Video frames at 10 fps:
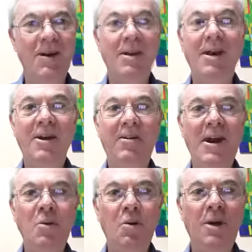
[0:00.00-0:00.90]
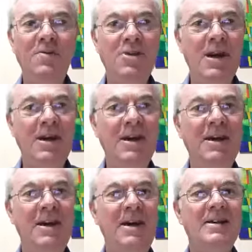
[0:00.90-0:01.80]
Now, the Great Wall of
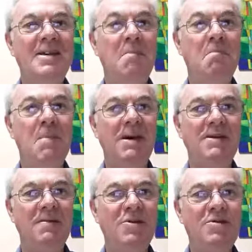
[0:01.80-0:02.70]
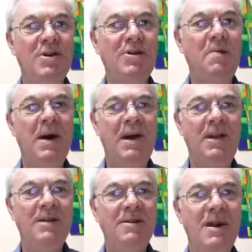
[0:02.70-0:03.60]
China is a massive structure by
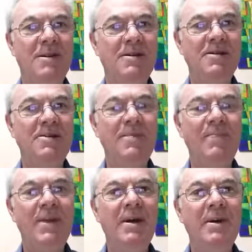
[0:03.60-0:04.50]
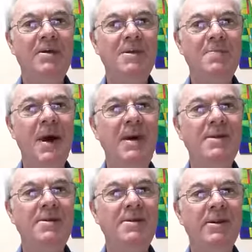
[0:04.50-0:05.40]
any standards. It
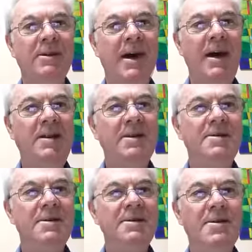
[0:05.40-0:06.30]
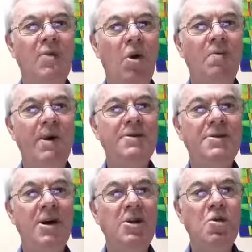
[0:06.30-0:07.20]
spans a distance of
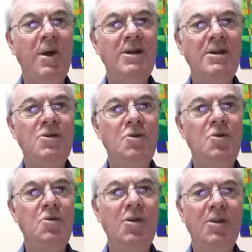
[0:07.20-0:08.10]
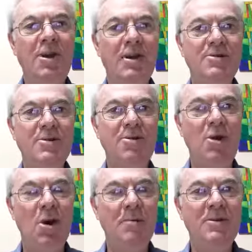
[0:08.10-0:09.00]
almost 22,000
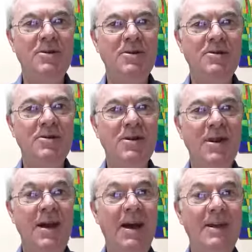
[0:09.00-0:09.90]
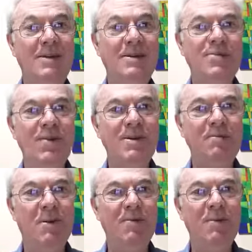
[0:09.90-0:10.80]
kilometers, and it is
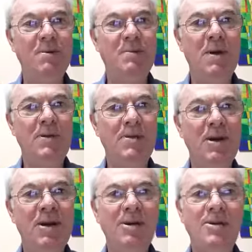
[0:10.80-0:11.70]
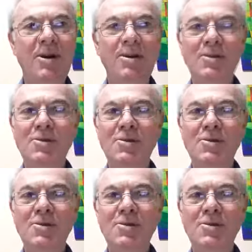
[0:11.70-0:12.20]
visible from space. So this